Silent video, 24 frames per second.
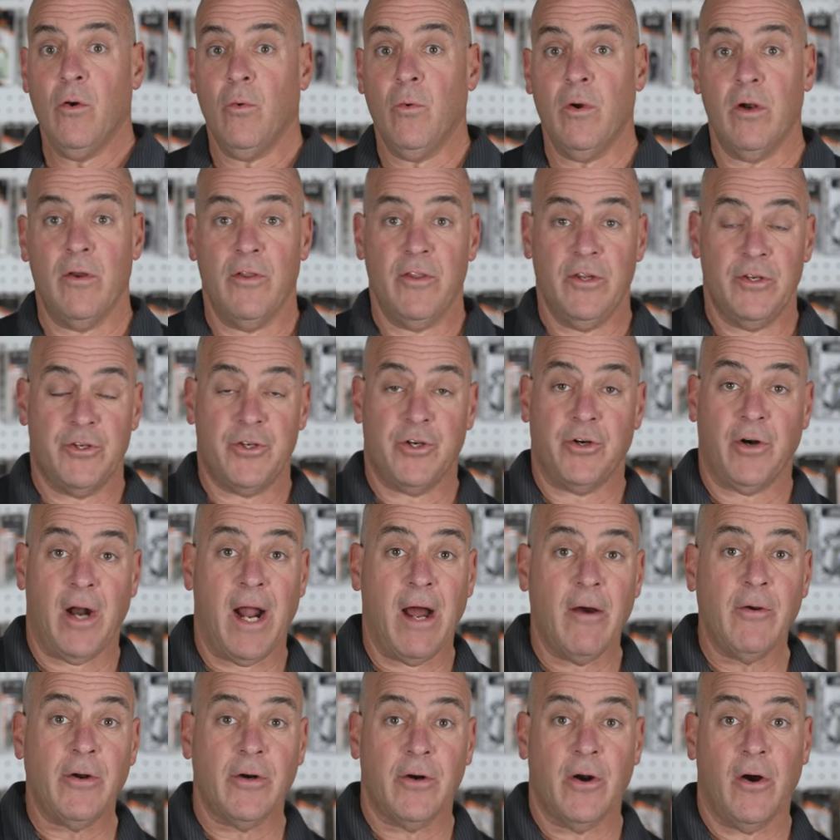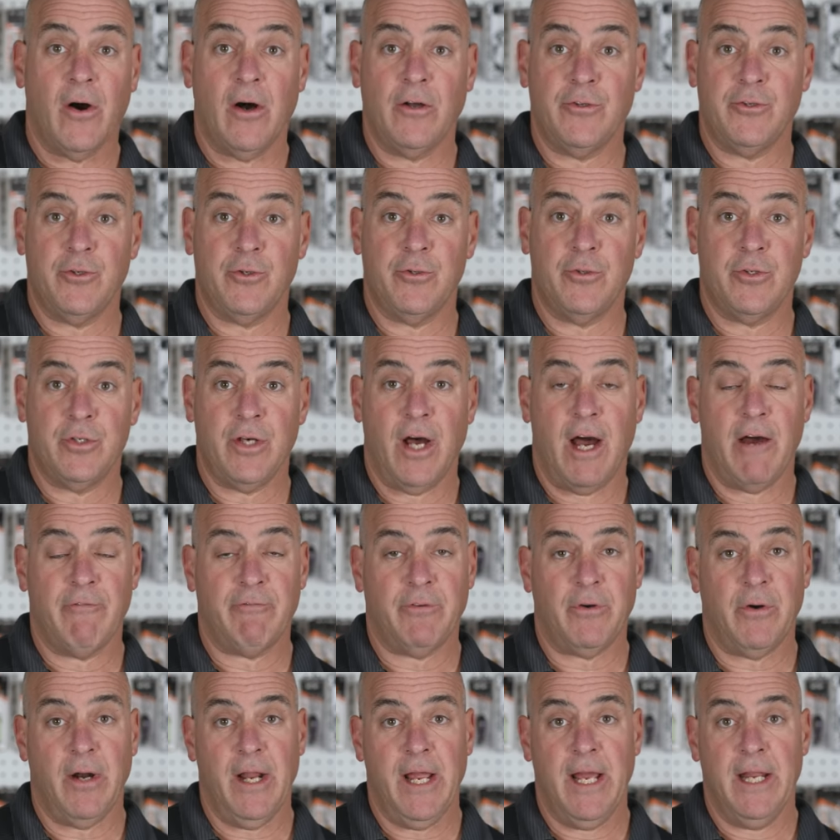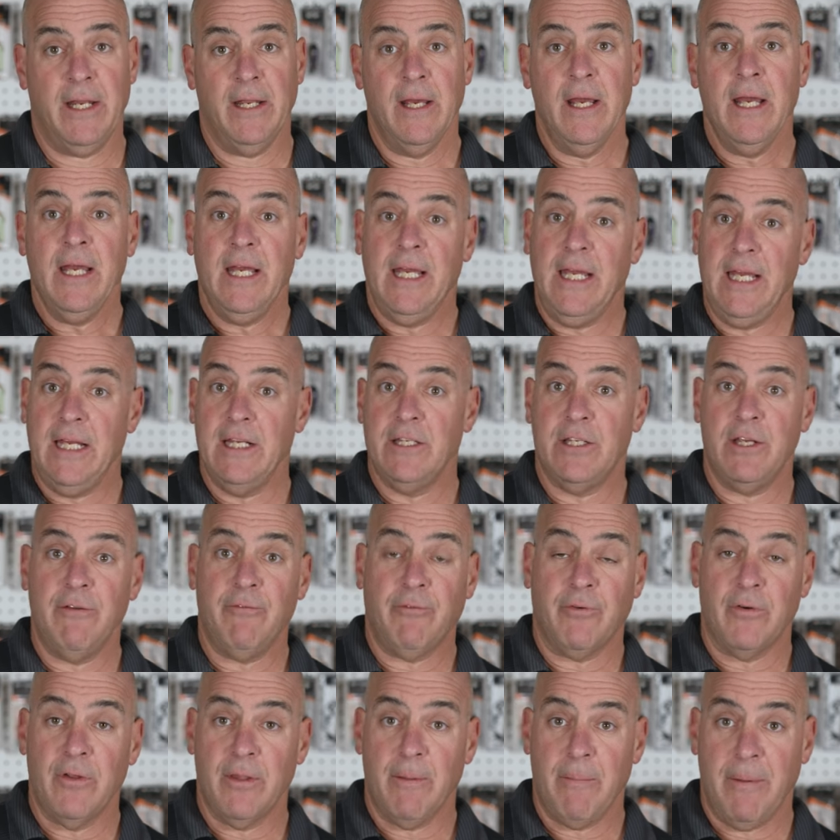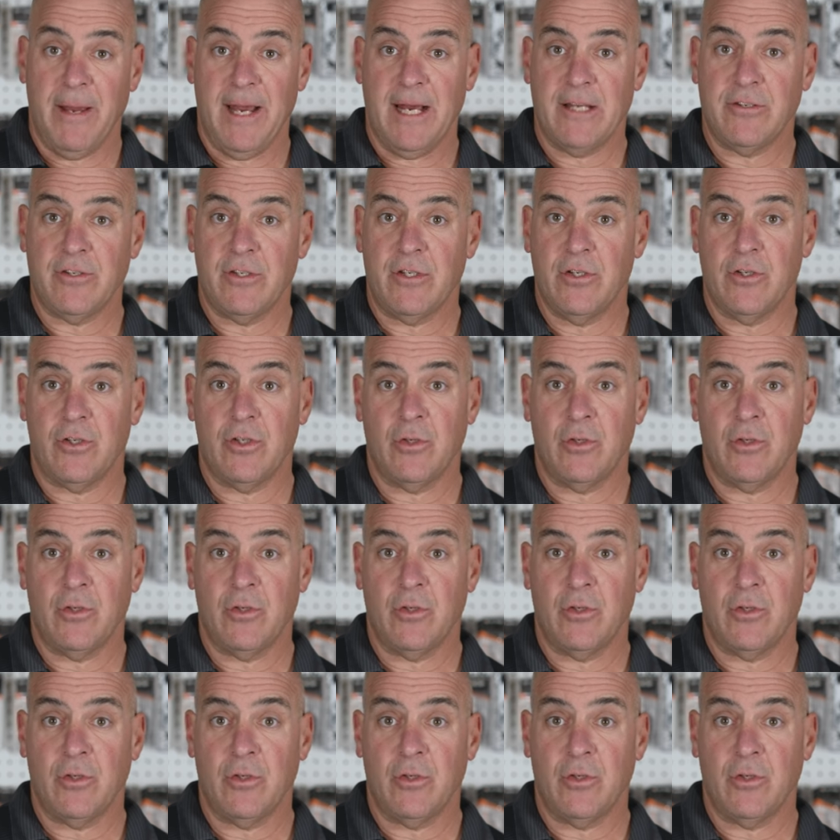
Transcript: where the trout are also soft rayed, easy for the bass to